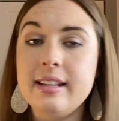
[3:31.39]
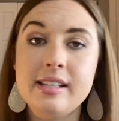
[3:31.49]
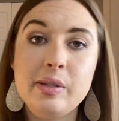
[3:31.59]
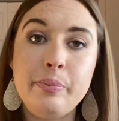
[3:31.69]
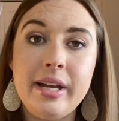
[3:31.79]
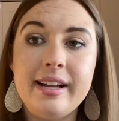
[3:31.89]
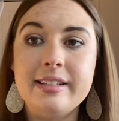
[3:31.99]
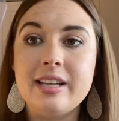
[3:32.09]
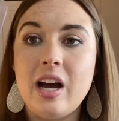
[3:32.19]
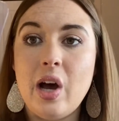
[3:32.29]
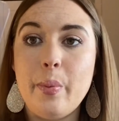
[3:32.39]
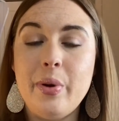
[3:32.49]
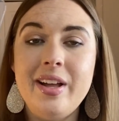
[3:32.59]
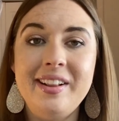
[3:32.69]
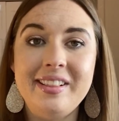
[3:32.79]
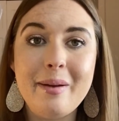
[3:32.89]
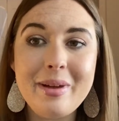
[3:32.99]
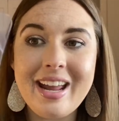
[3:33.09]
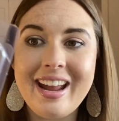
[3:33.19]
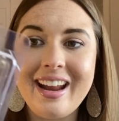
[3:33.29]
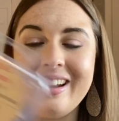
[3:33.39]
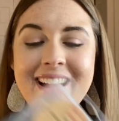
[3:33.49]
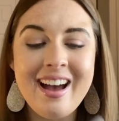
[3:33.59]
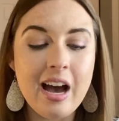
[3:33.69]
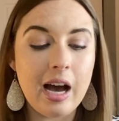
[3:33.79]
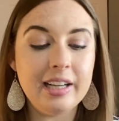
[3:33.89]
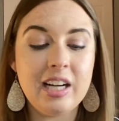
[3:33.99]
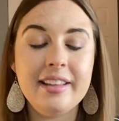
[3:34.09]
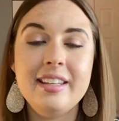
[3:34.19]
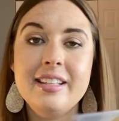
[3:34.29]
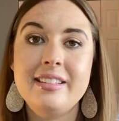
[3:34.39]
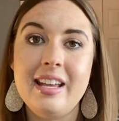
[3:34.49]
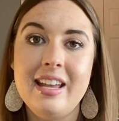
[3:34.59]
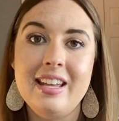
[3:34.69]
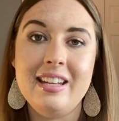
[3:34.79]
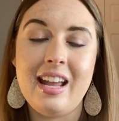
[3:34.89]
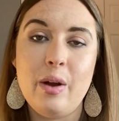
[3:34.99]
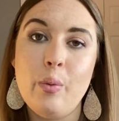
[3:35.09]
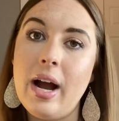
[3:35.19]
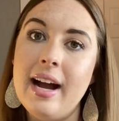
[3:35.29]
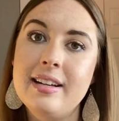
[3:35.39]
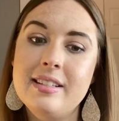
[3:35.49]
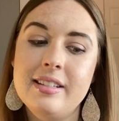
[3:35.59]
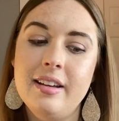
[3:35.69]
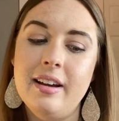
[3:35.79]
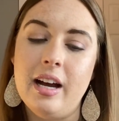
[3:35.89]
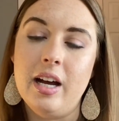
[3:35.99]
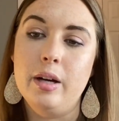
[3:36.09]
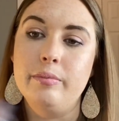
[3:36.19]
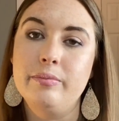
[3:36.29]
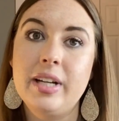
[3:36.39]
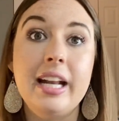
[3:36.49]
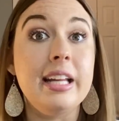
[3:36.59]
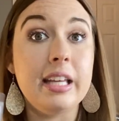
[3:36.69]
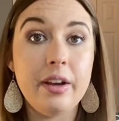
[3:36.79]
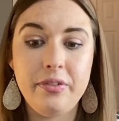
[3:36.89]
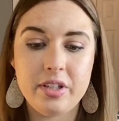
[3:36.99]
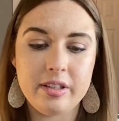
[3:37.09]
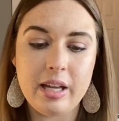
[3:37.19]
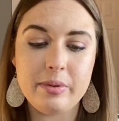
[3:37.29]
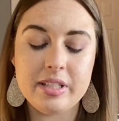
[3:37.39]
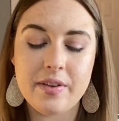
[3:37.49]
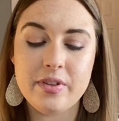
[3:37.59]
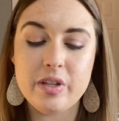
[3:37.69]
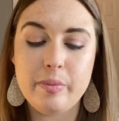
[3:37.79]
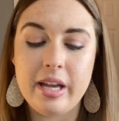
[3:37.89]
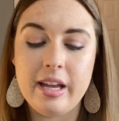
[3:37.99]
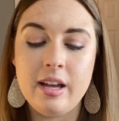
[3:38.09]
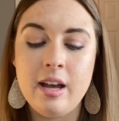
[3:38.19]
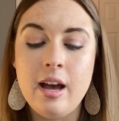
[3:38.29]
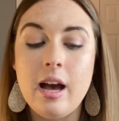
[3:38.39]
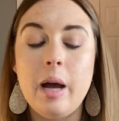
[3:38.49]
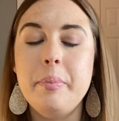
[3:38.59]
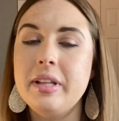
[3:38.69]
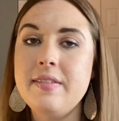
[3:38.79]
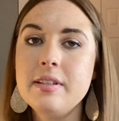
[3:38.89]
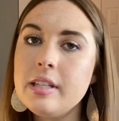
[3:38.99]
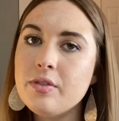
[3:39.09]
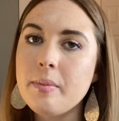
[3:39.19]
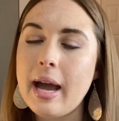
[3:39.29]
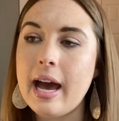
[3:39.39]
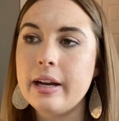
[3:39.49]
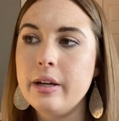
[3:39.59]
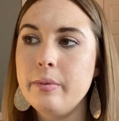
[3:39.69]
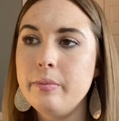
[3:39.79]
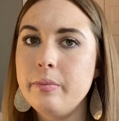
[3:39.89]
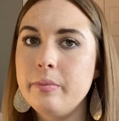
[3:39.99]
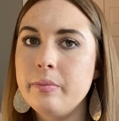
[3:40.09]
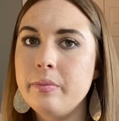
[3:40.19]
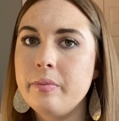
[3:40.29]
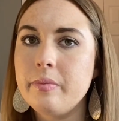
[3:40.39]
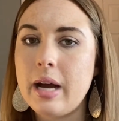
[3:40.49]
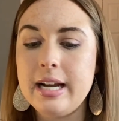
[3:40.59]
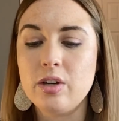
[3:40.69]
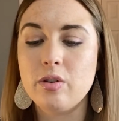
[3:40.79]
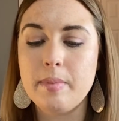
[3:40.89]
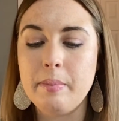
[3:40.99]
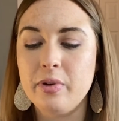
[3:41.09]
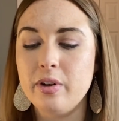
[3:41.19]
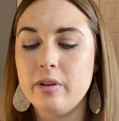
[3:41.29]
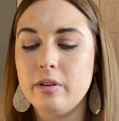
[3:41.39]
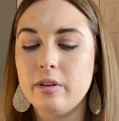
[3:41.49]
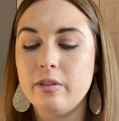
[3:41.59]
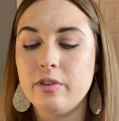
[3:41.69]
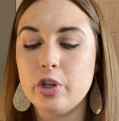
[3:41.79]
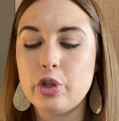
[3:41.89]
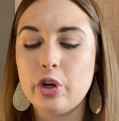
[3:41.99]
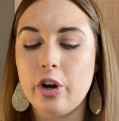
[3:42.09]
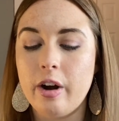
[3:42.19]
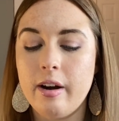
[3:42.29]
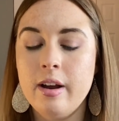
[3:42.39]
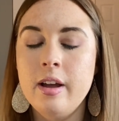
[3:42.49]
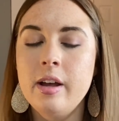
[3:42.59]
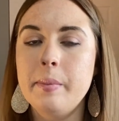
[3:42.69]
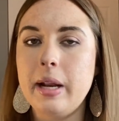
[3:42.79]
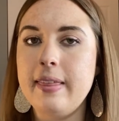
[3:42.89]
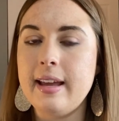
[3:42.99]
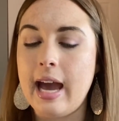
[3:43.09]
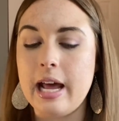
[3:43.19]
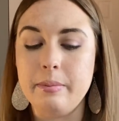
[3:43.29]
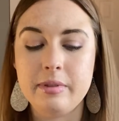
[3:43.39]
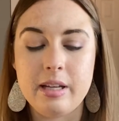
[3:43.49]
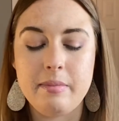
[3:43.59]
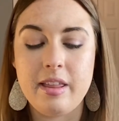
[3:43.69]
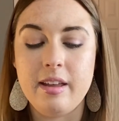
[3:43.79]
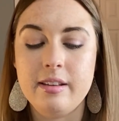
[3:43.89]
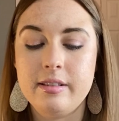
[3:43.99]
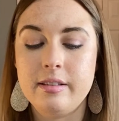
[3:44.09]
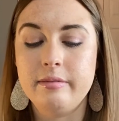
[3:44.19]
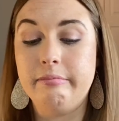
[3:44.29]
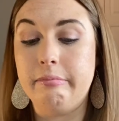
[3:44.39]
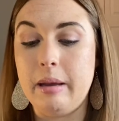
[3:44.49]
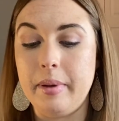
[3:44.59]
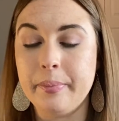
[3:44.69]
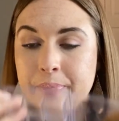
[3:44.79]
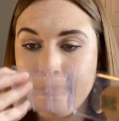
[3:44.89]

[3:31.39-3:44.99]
This is Big Top Lemonade. I got this in a wax um, kind of gift that was given to me. I believe this is from Adam. I don't remember for sure, but I think Adam sent me this, maybe.